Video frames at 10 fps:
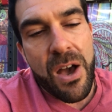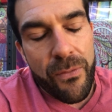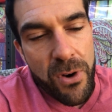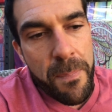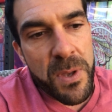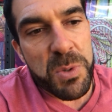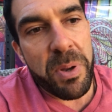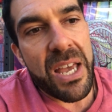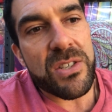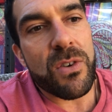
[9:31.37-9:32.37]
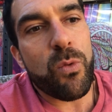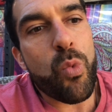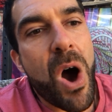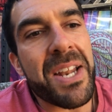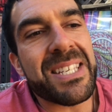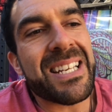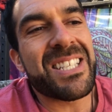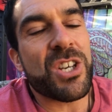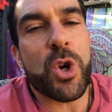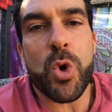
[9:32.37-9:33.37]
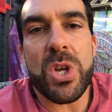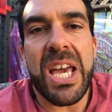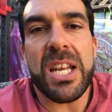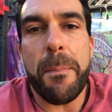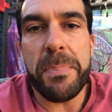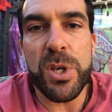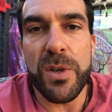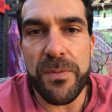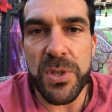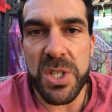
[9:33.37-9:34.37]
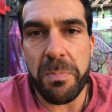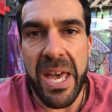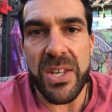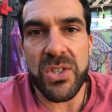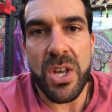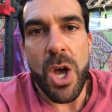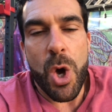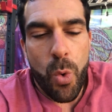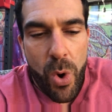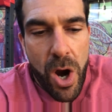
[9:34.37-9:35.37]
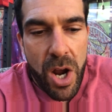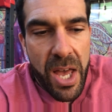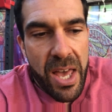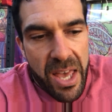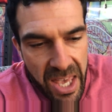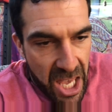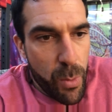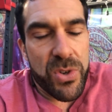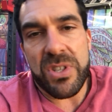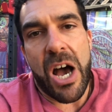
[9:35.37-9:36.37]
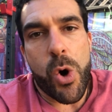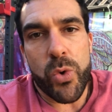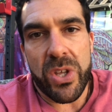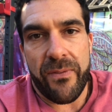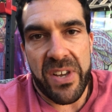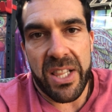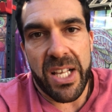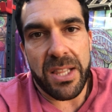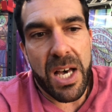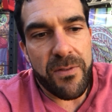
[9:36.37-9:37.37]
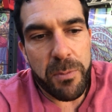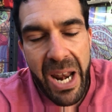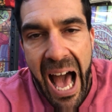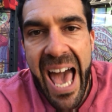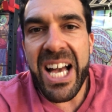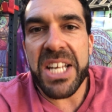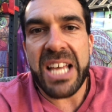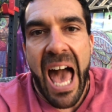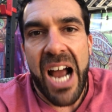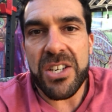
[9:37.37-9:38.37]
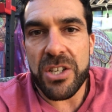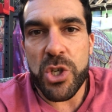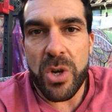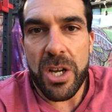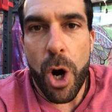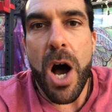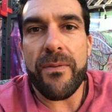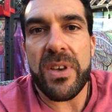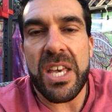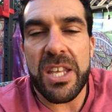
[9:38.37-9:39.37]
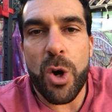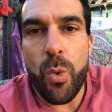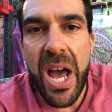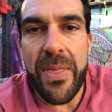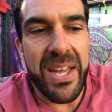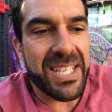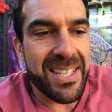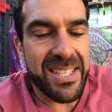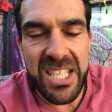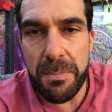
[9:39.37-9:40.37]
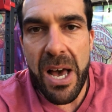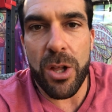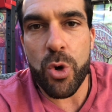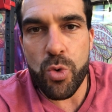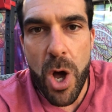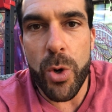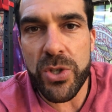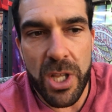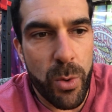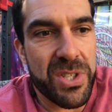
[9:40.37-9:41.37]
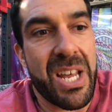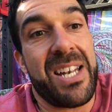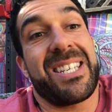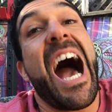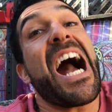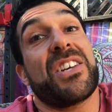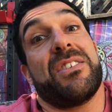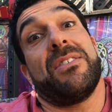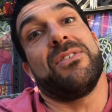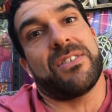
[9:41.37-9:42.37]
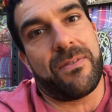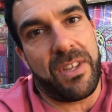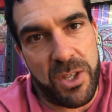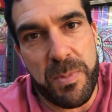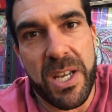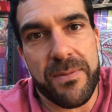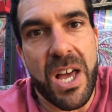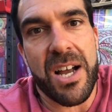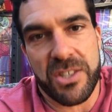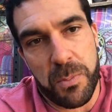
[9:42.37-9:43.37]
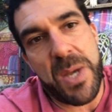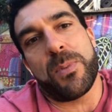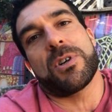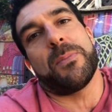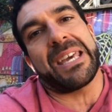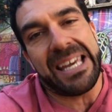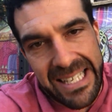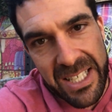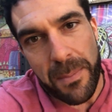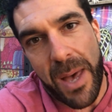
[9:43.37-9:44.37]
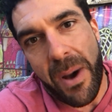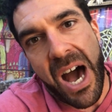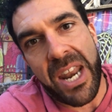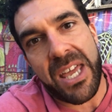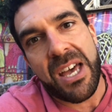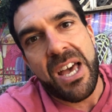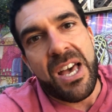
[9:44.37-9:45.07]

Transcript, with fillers: from this pace of wanting to create a beautiful space where he was not only feeling loved, but I got to actually drink coffee in a way that didn't smell gross. There was not toxins, like speak of toxic people coming into my body